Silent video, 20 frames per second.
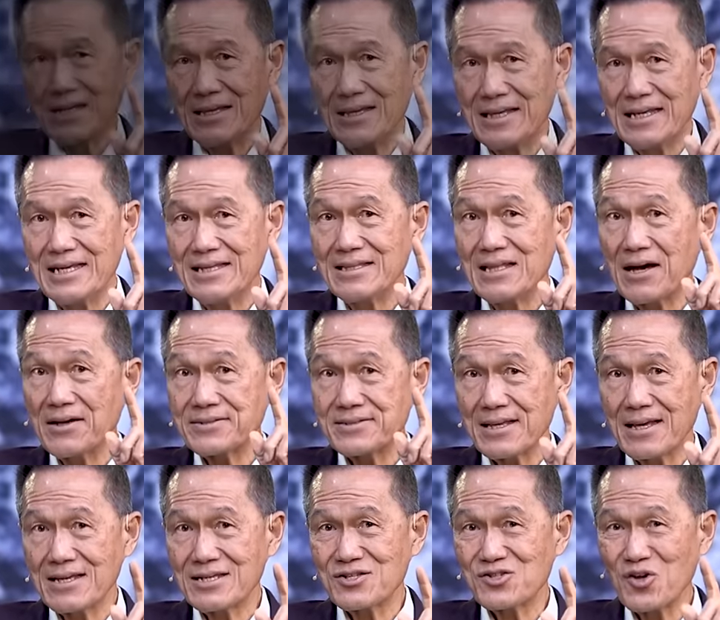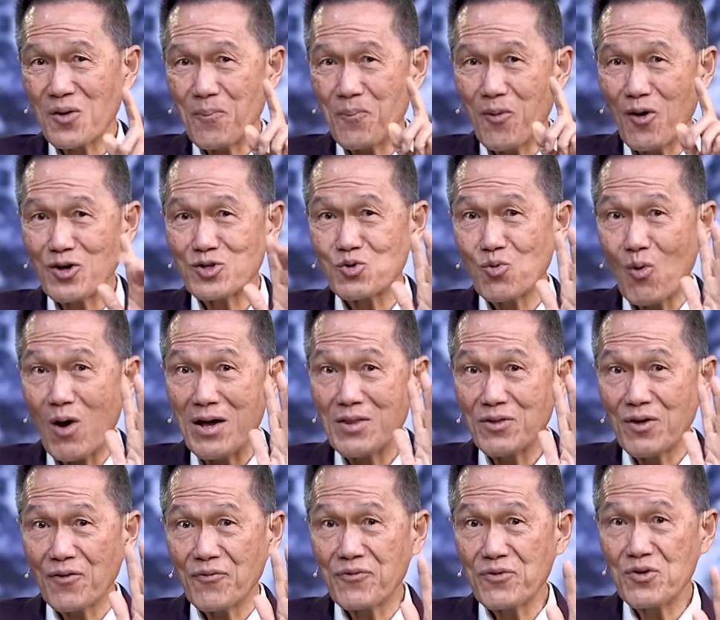He now says, suppose
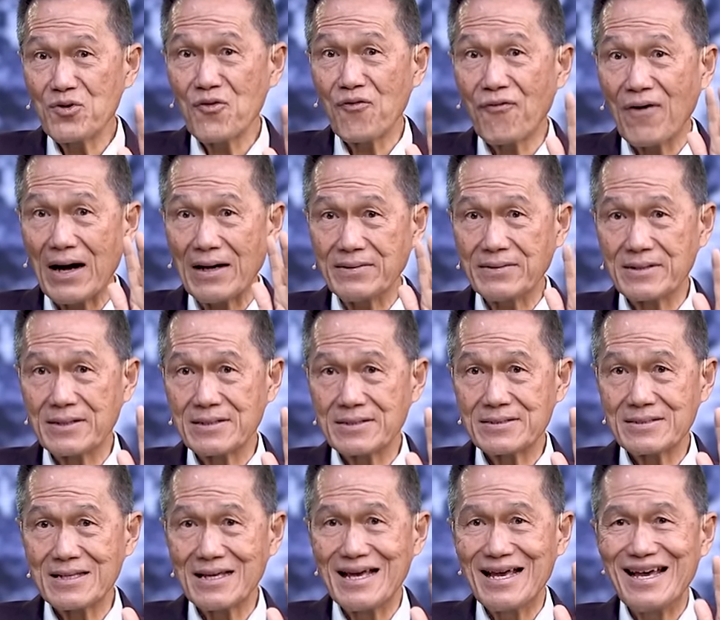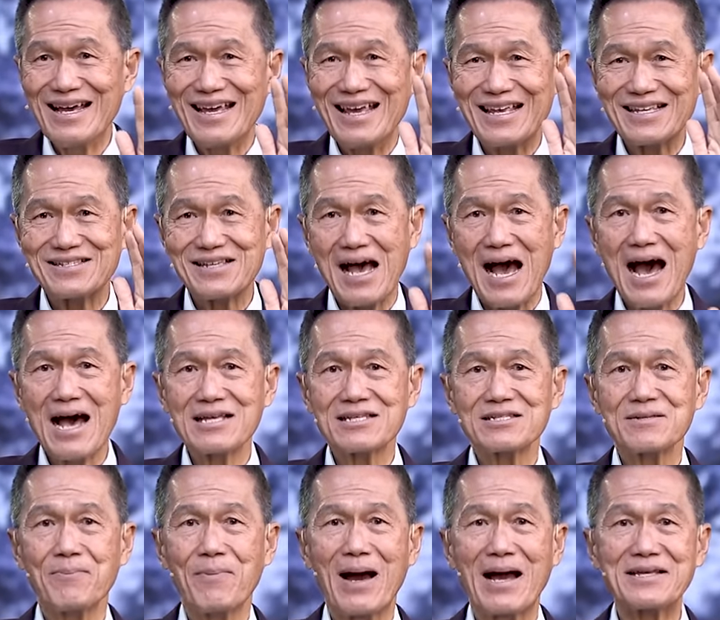one of you fathers is
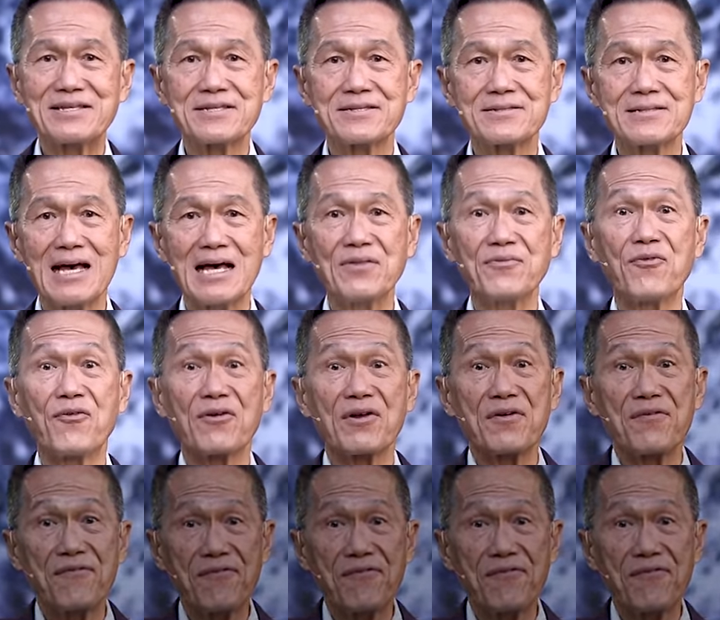asked by his son for a